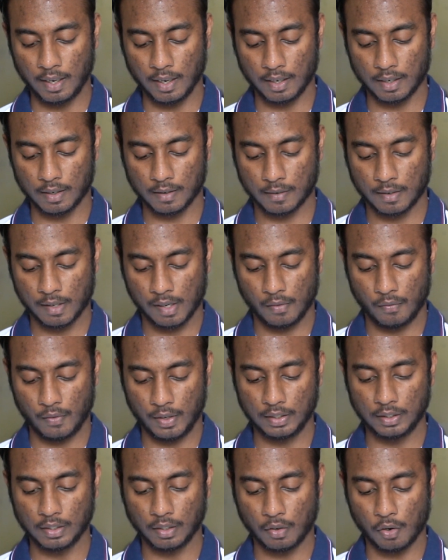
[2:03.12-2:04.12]
here
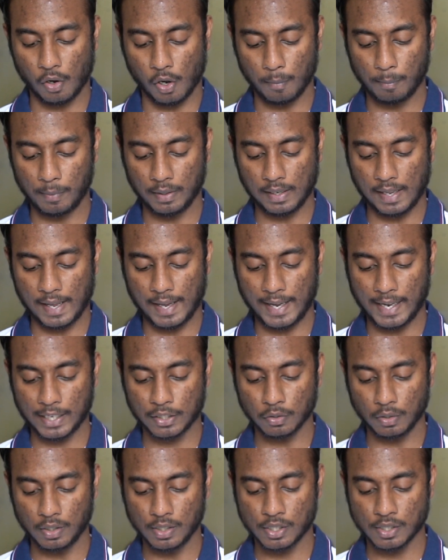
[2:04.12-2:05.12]
when the comet
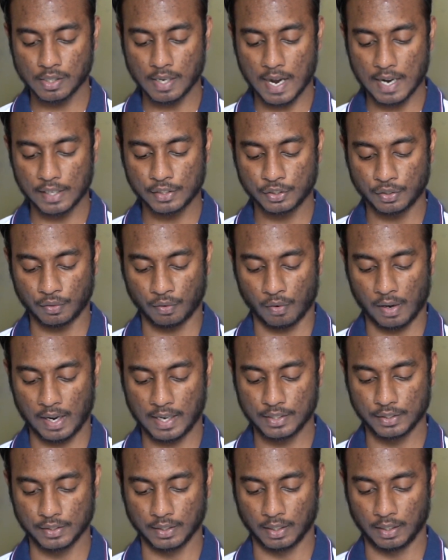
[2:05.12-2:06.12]
actually starts
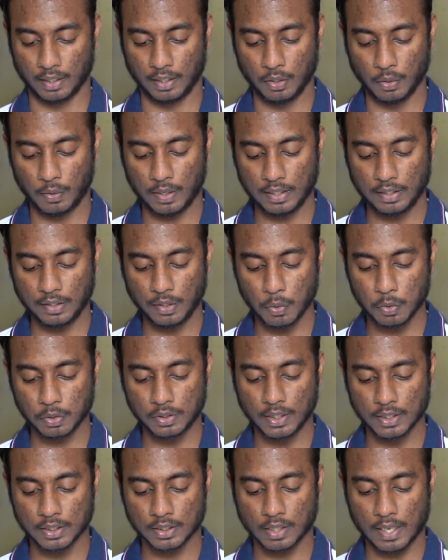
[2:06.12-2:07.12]
rising. You can use
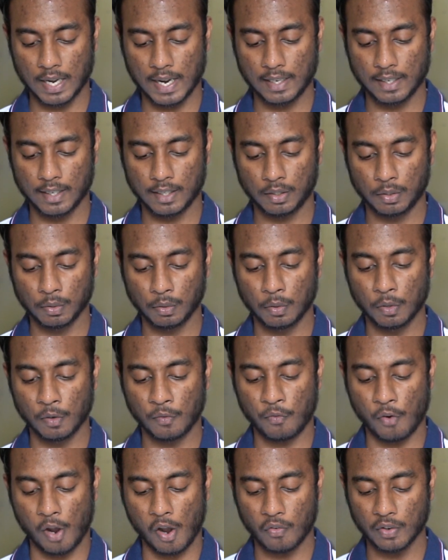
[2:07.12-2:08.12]
this slider to go
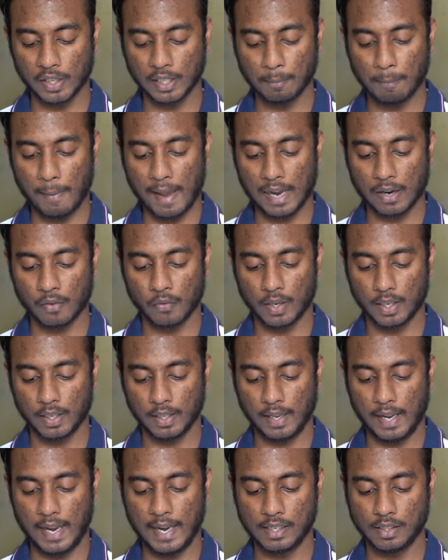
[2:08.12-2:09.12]
forward and backward
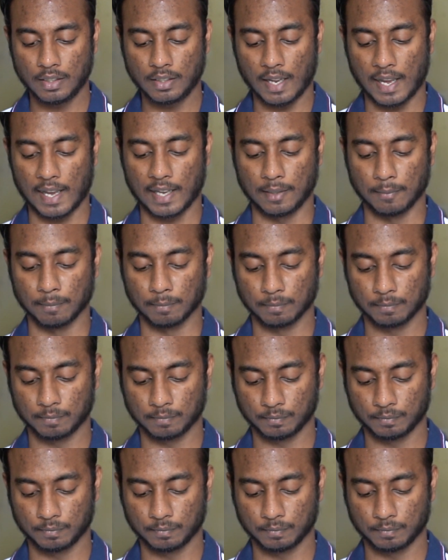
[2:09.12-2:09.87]
in time.